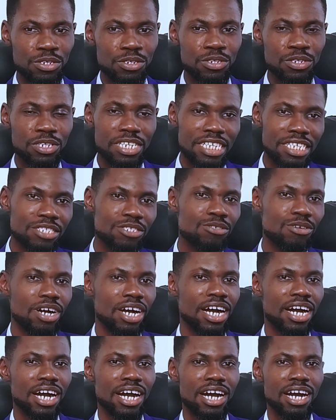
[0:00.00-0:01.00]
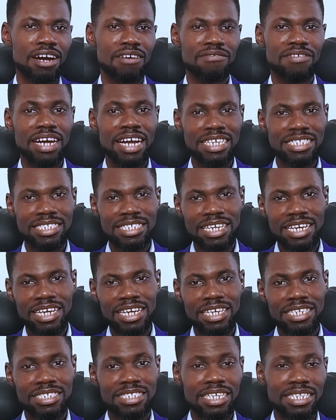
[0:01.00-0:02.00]
need to have
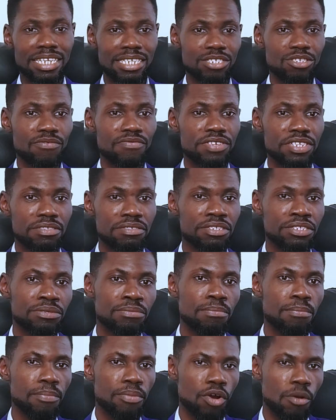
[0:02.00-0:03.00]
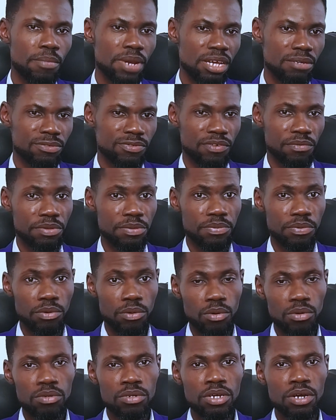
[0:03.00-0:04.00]
ideas that are solving problems for
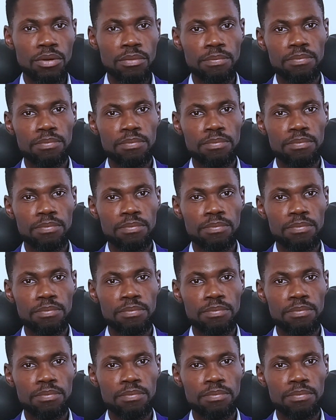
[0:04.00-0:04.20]
people